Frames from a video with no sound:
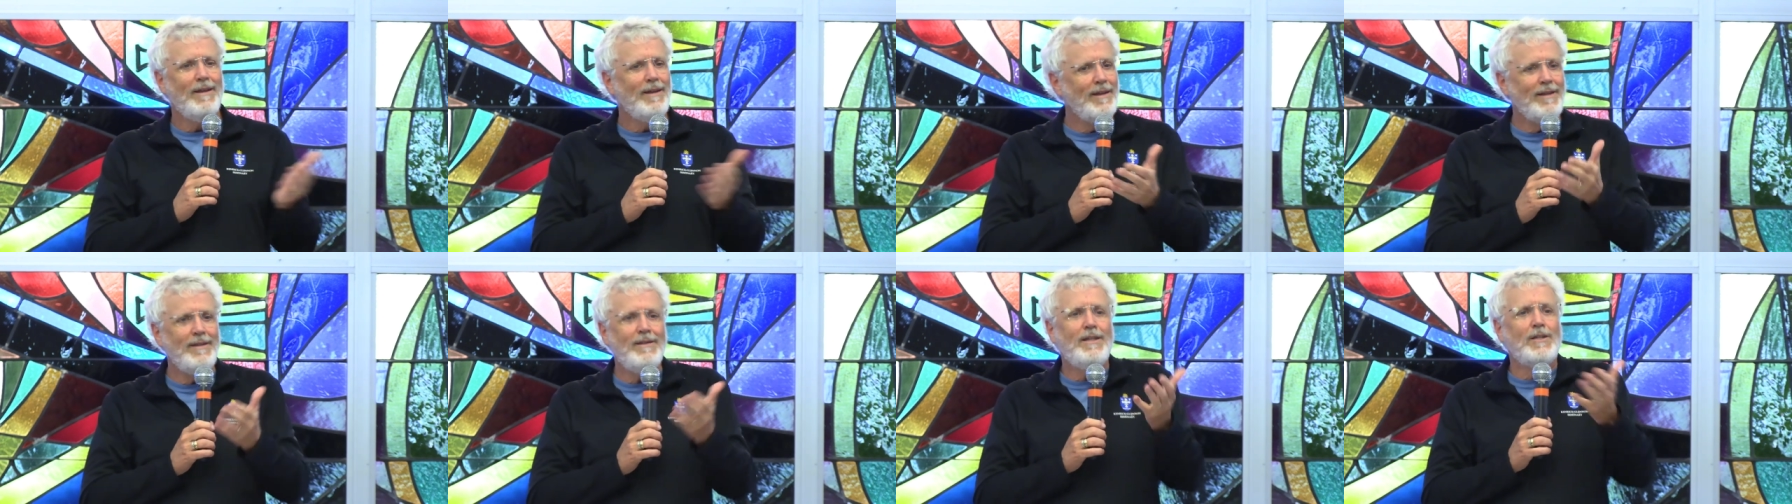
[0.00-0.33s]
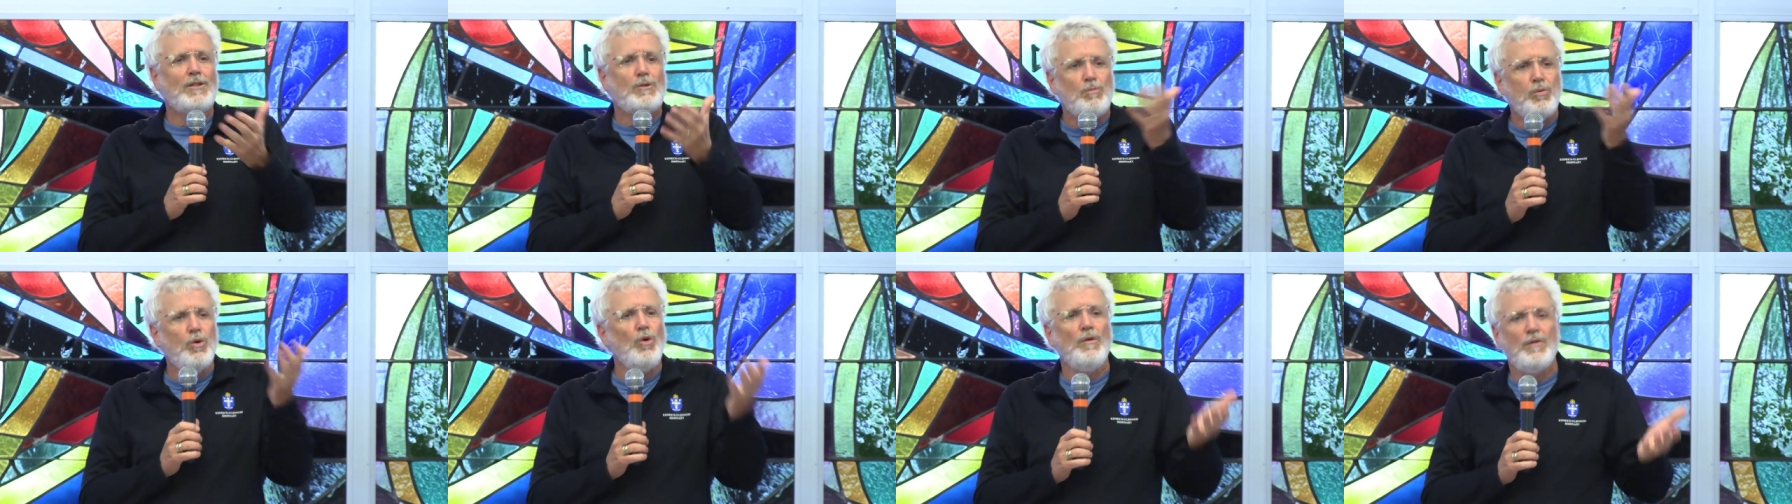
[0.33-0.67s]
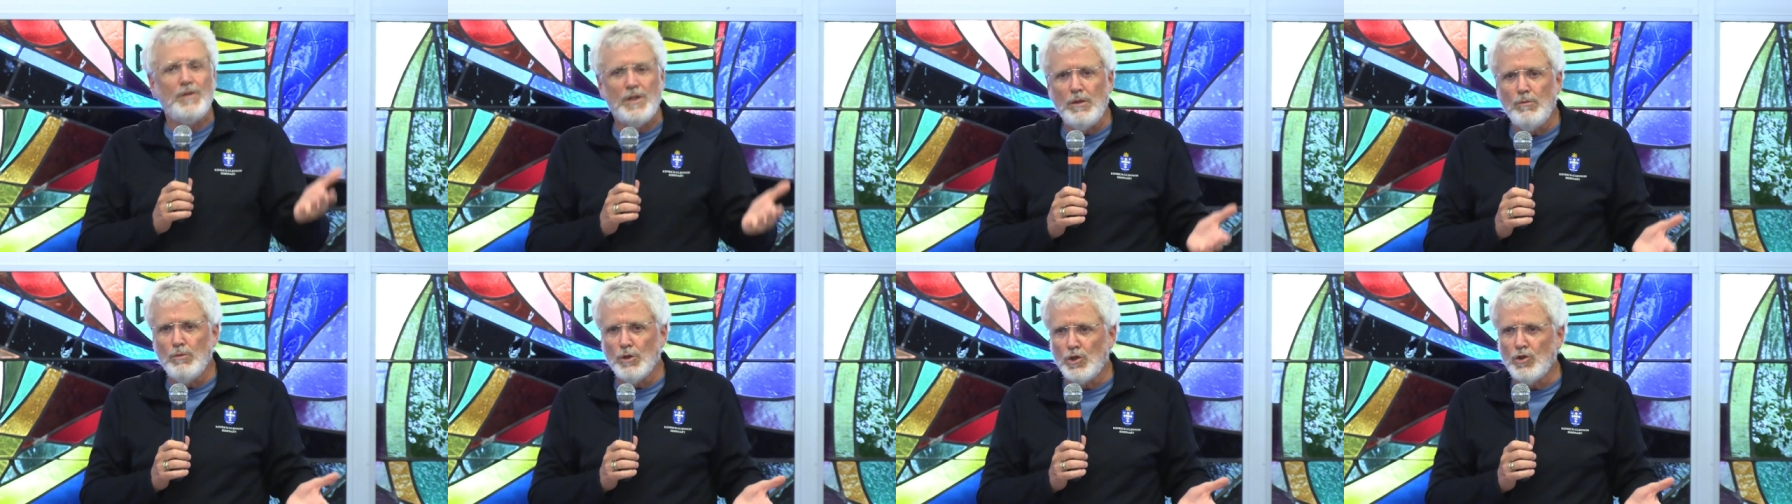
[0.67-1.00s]
it, this
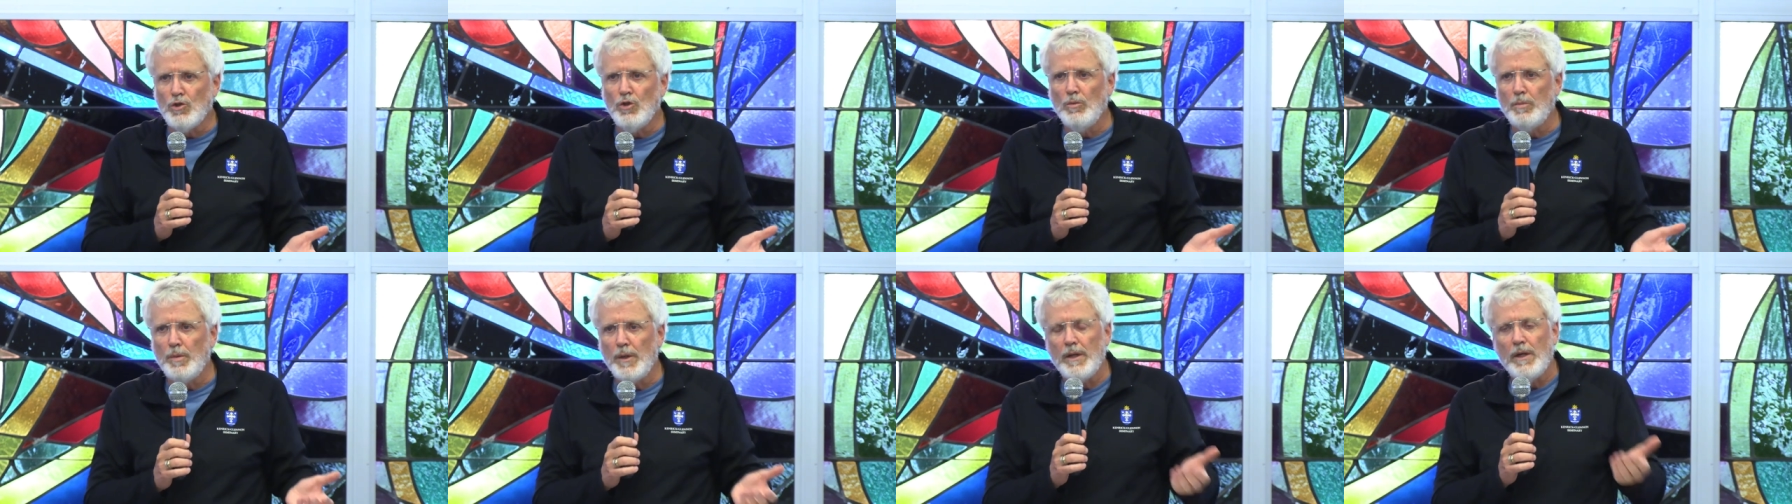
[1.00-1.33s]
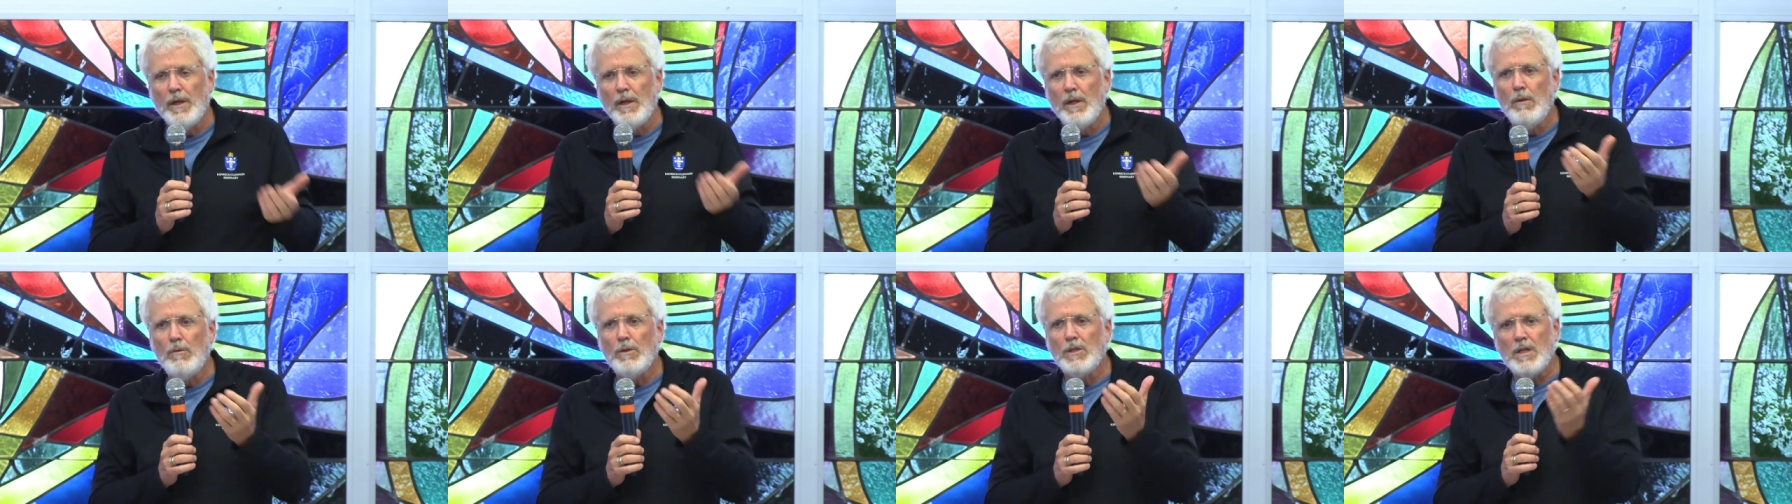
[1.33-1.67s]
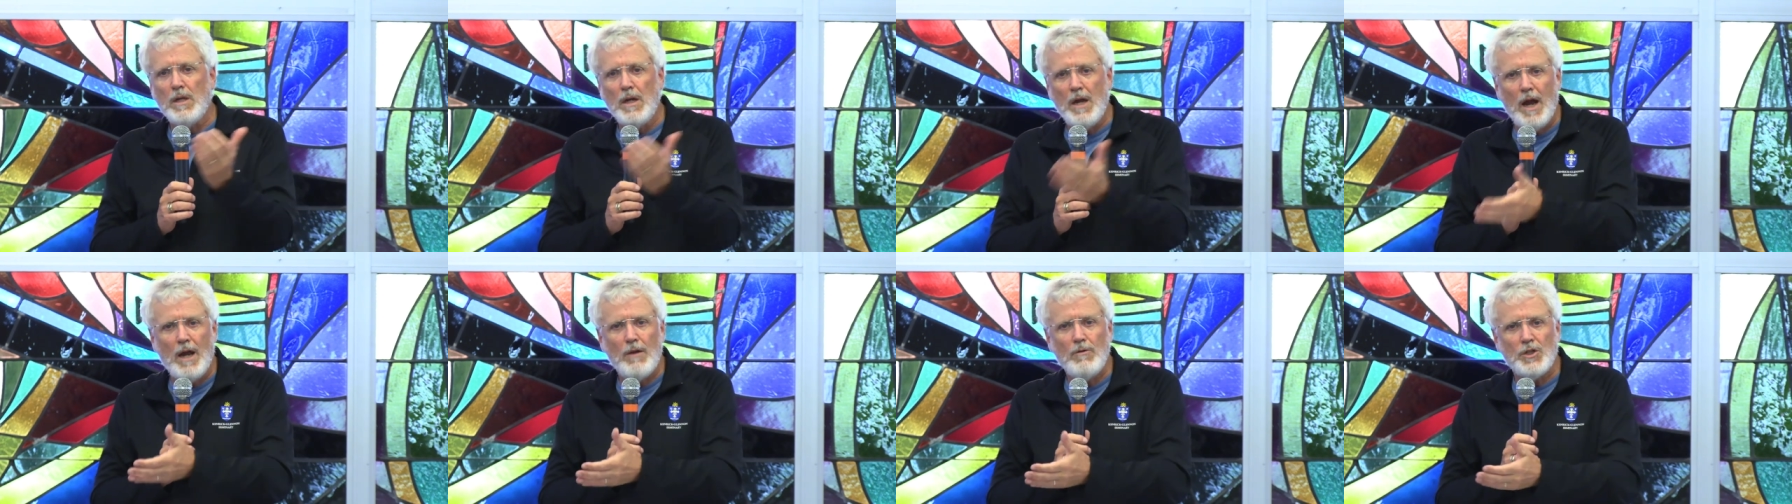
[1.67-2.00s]
proves he was stupid. He was
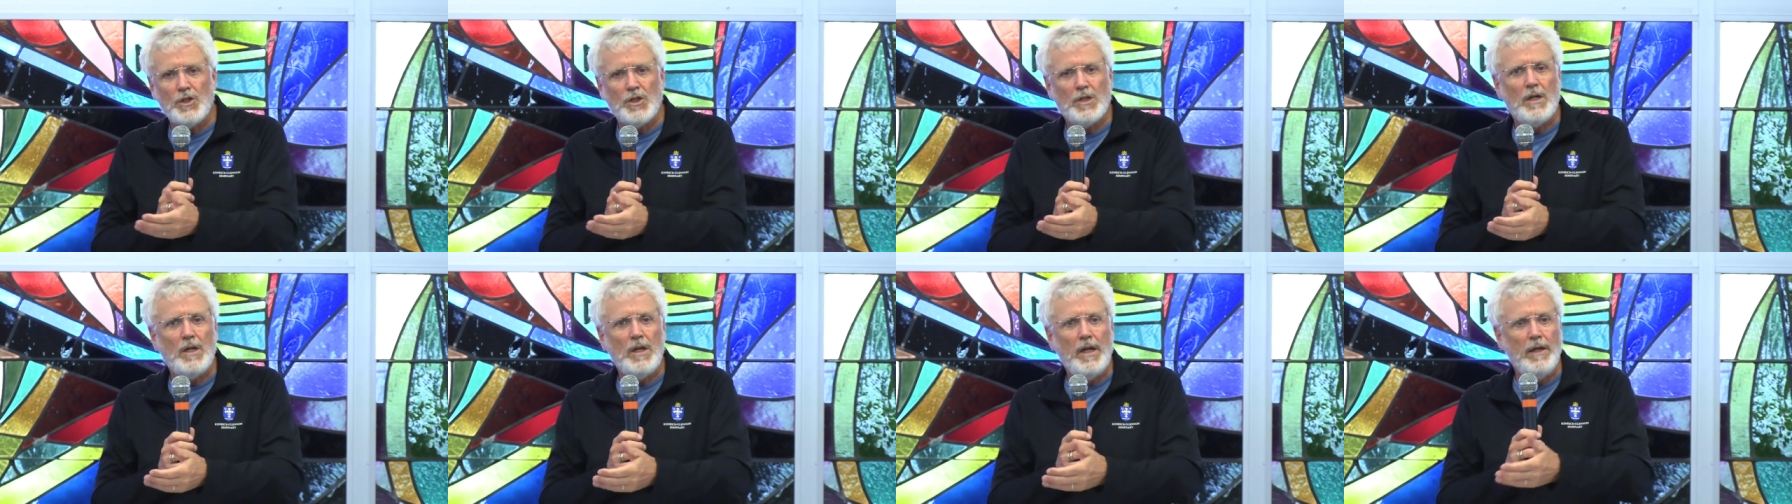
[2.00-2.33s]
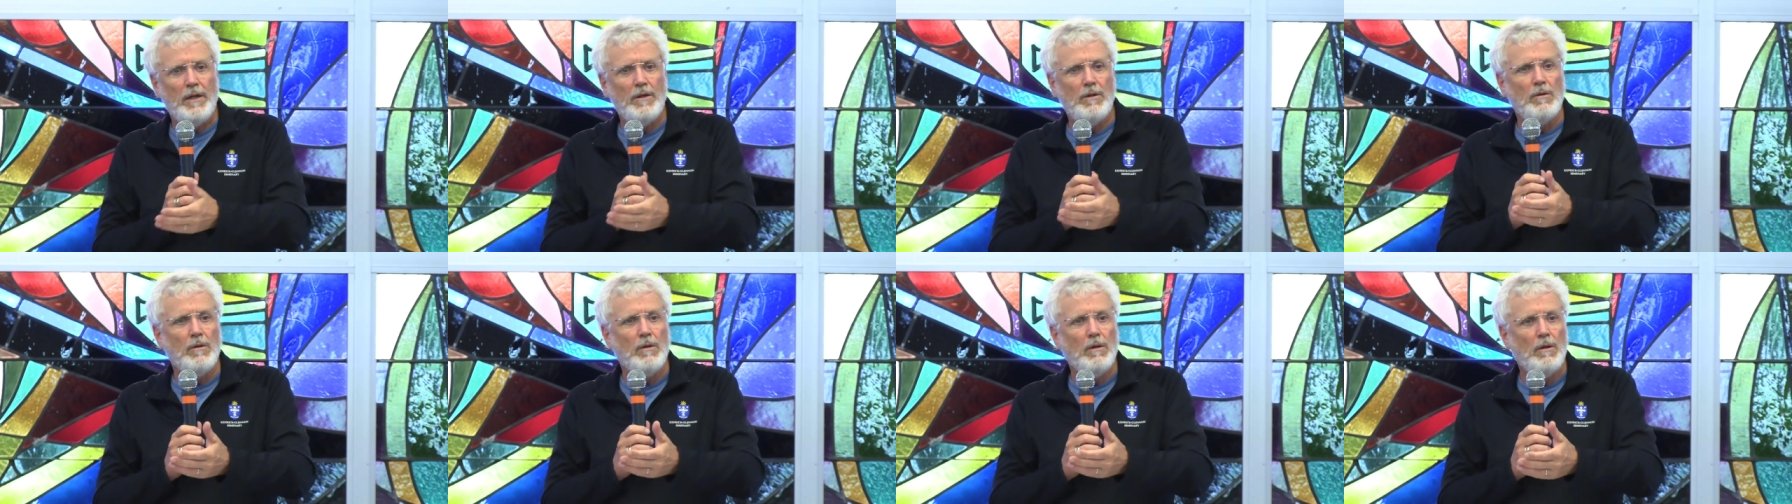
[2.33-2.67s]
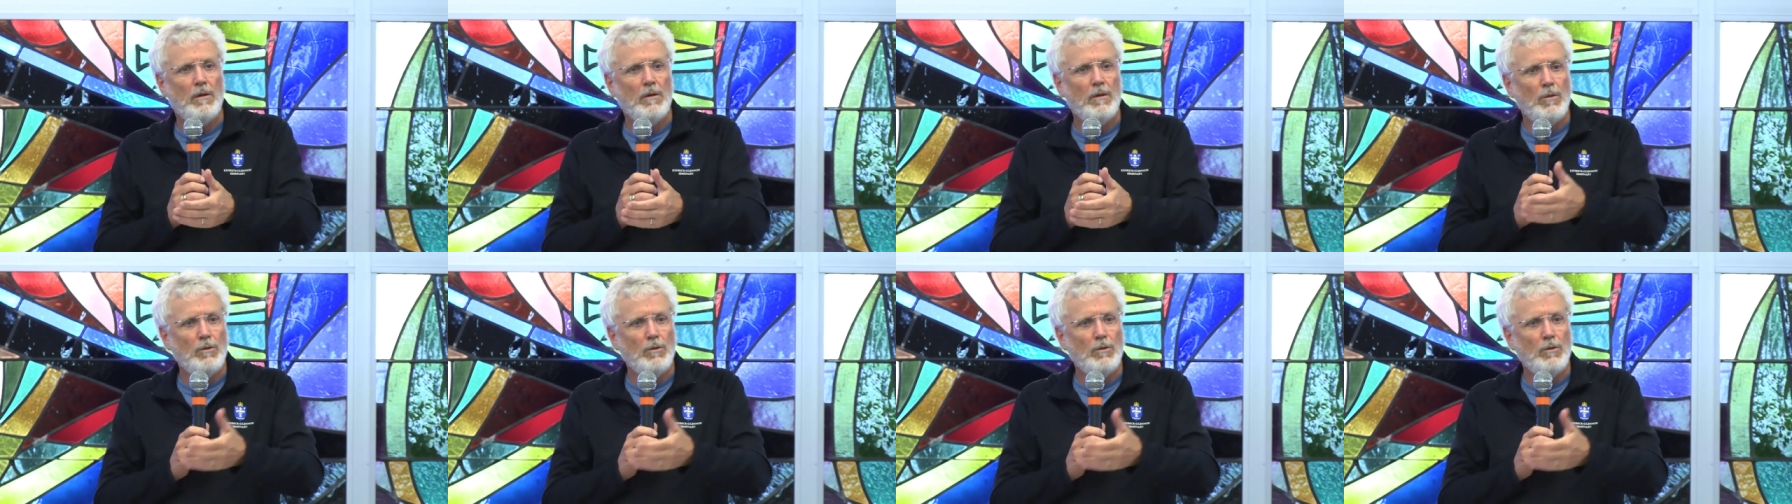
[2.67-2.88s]
an Irish kid